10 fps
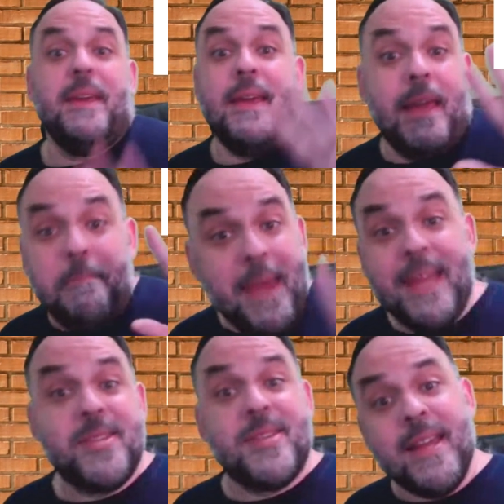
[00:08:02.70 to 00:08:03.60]
it
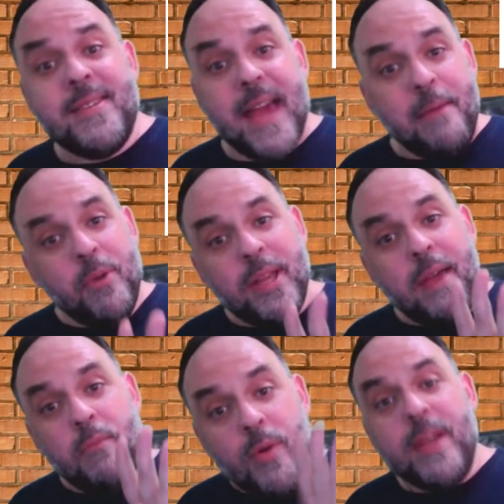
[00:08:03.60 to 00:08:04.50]
made sense, and what I
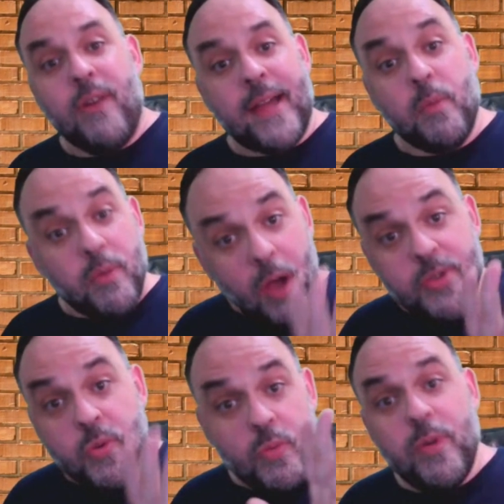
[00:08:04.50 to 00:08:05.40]
really liked, what
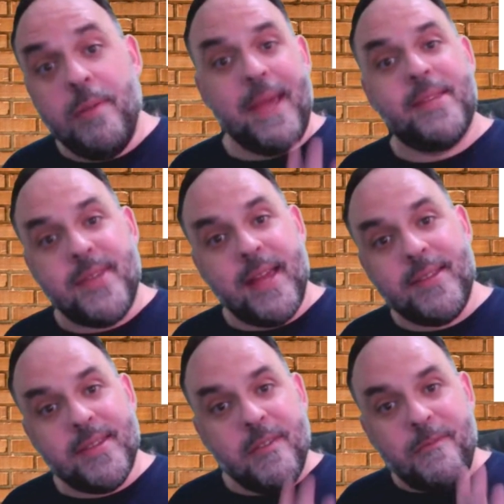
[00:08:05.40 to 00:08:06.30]
also really made sense,
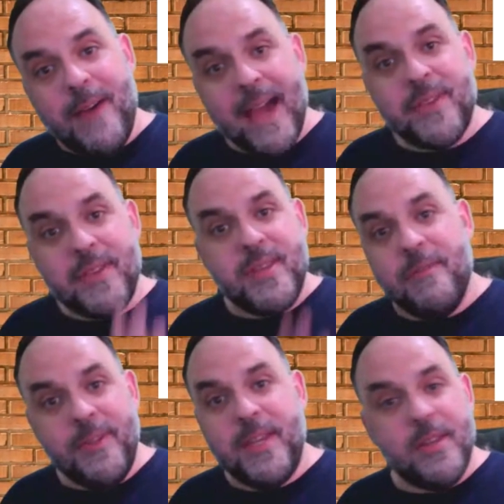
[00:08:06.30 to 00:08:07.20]
is the fact that
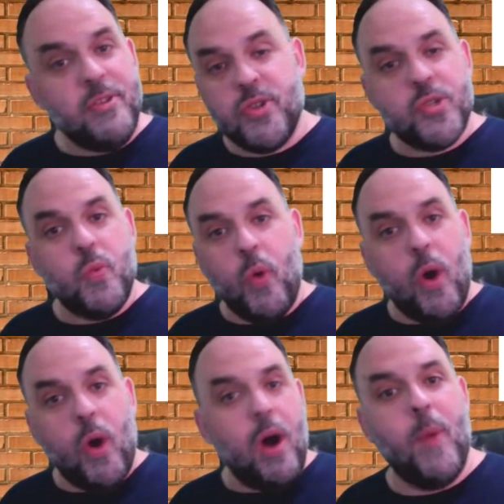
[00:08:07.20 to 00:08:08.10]
Tiffany didn't just
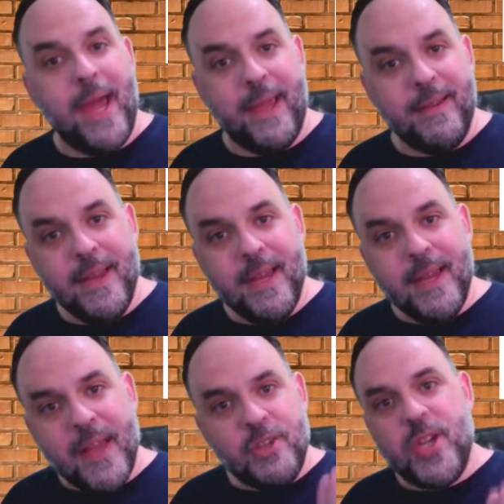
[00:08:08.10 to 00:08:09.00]
walk away,
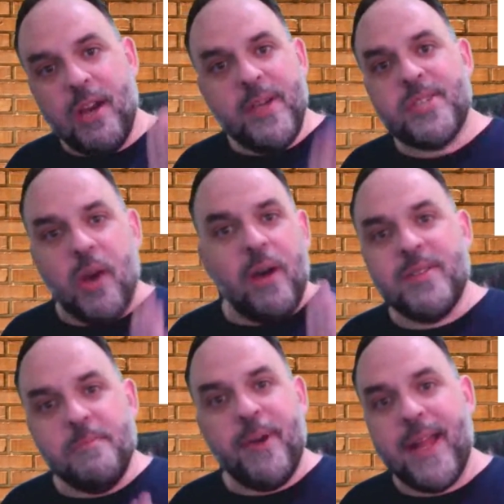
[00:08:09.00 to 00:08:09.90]
that she at least
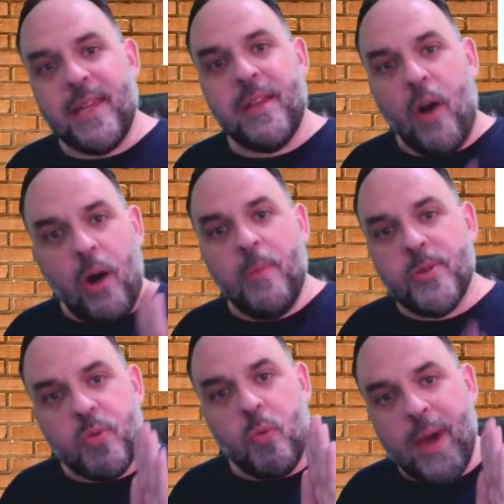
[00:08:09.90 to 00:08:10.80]
contemplated and
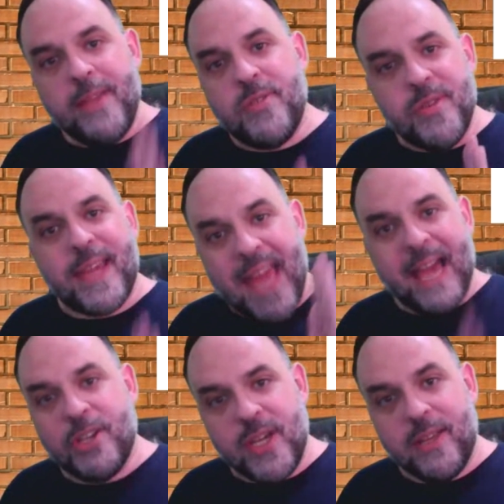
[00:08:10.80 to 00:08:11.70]
almost went to the
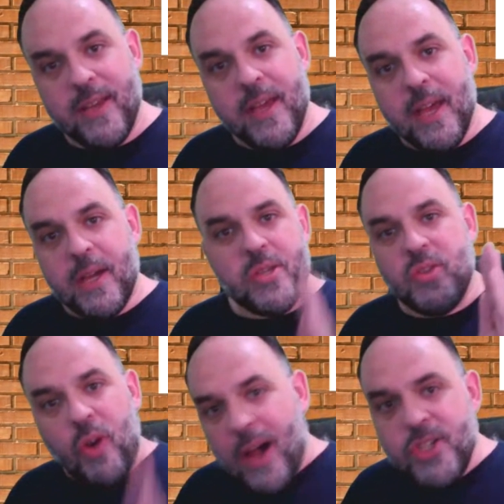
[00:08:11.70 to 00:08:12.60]
cash-in.
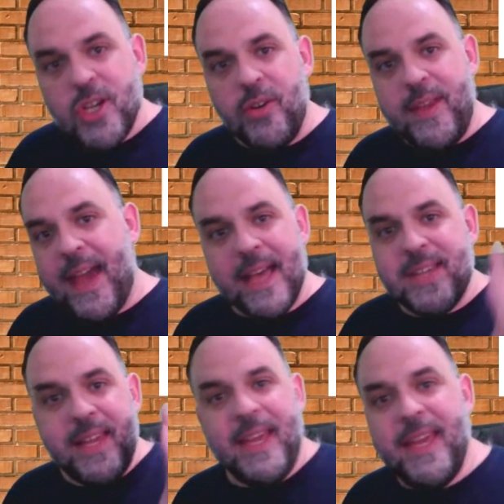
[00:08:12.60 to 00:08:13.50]
Because logically,
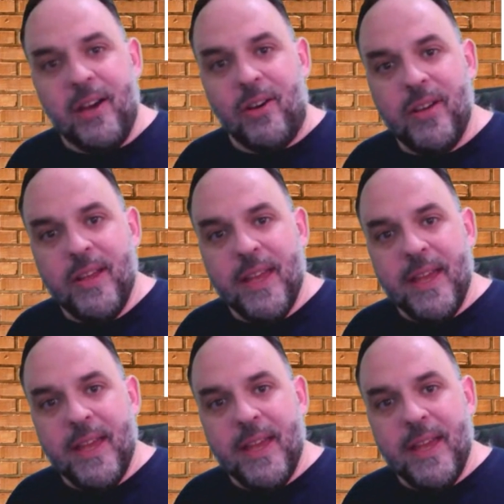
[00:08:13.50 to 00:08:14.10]
as a heel,